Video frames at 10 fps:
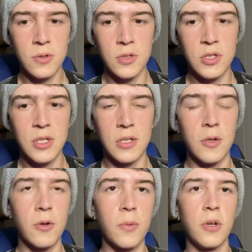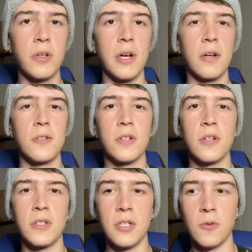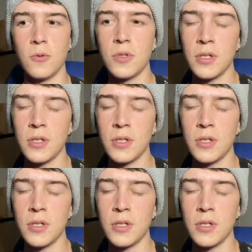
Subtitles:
Just like knowing where your tires are is huge,